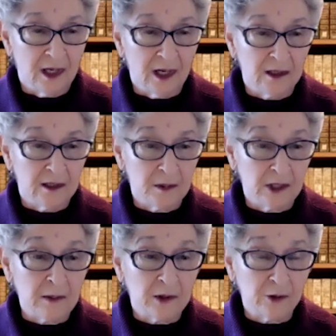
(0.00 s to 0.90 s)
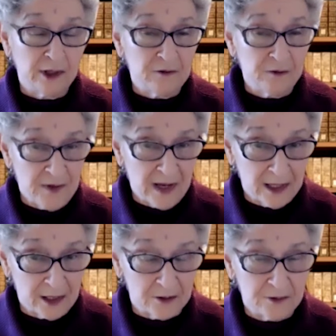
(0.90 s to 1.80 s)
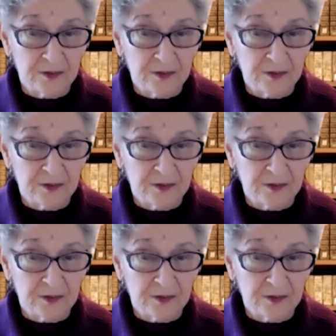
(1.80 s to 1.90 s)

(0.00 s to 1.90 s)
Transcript: I'm a great fan of